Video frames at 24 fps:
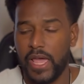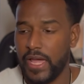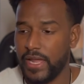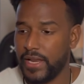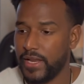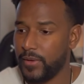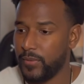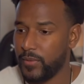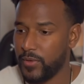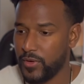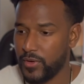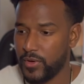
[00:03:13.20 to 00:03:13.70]
And
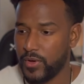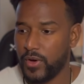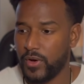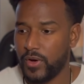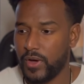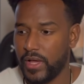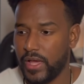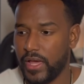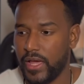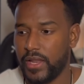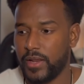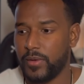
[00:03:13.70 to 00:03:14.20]
then when you go
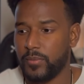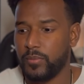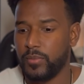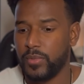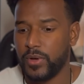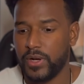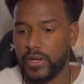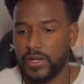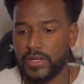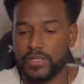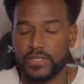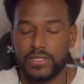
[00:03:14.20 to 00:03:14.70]
ahead and
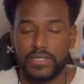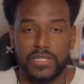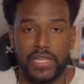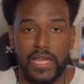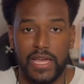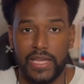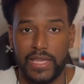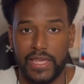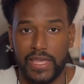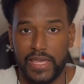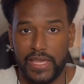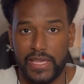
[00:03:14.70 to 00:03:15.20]
put in a
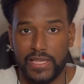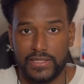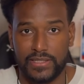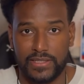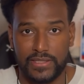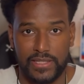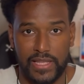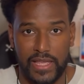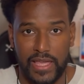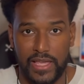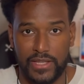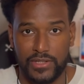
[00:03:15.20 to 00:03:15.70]
StockX,
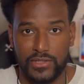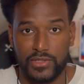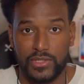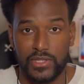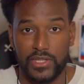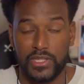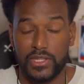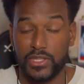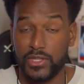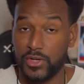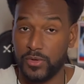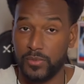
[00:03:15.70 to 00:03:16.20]
it's actually
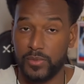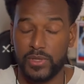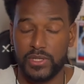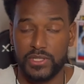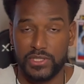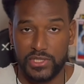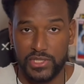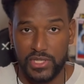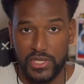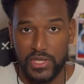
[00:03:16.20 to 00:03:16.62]
a little bit